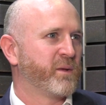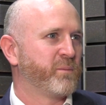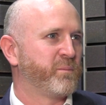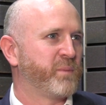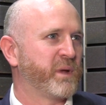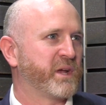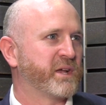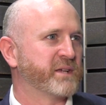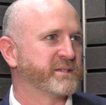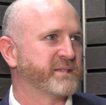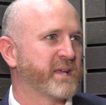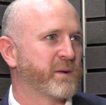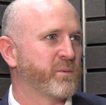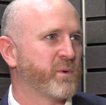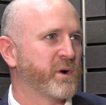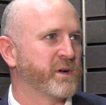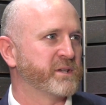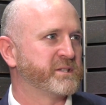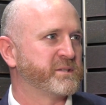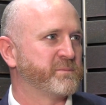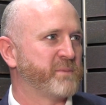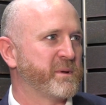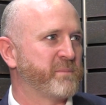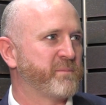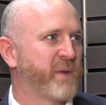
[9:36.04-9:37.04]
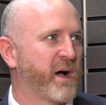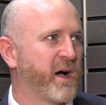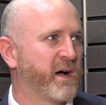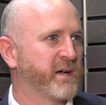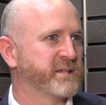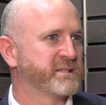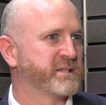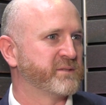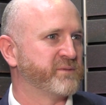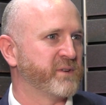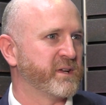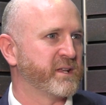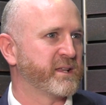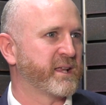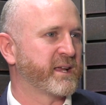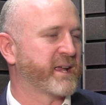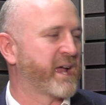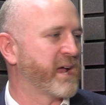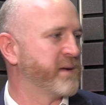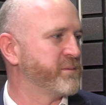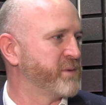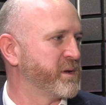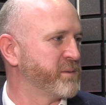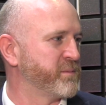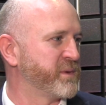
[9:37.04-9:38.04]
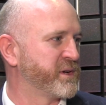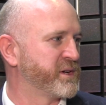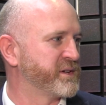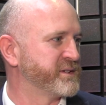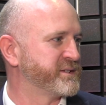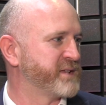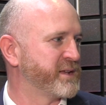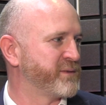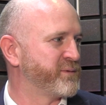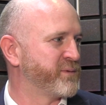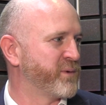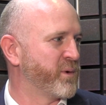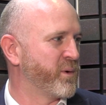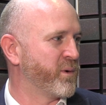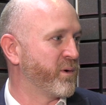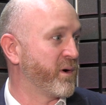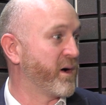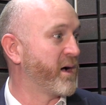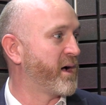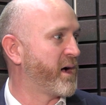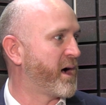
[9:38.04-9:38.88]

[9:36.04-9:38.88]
Because they wanted to be part of it. They came in it because they thought,